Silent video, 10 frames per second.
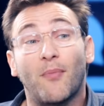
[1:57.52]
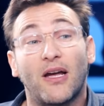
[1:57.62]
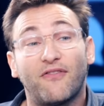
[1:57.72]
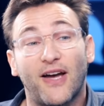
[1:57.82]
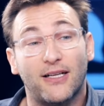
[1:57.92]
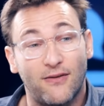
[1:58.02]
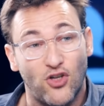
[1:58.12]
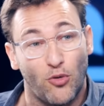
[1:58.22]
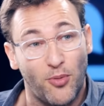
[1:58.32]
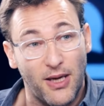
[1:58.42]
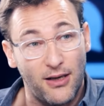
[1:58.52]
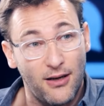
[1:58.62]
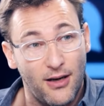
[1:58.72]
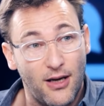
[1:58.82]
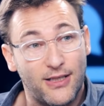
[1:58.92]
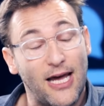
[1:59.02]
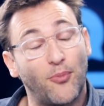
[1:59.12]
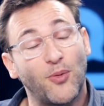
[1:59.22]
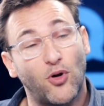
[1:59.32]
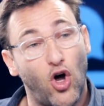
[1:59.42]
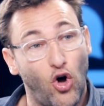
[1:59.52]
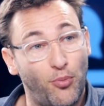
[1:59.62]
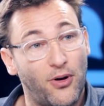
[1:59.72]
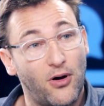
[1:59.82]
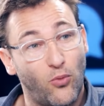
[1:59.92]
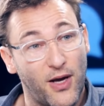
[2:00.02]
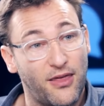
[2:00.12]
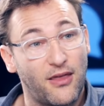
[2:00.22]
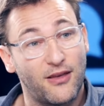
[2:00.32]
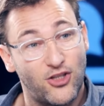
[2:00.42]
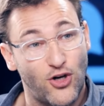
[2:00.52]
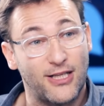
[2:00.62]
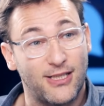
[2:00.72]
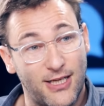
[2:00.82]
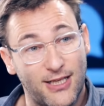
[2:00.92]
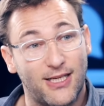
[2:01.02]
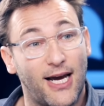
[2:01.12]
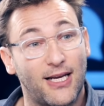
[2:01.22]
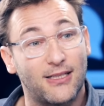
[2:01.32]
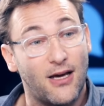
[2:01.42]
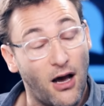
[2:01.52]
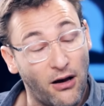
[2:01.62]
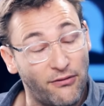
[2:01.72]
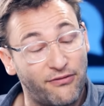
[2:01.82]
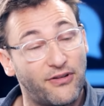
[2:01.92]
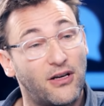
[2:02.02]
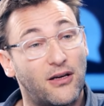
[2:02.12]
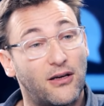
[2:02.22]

numbing effects of dopamine to help them cope with the stresses and anxieties of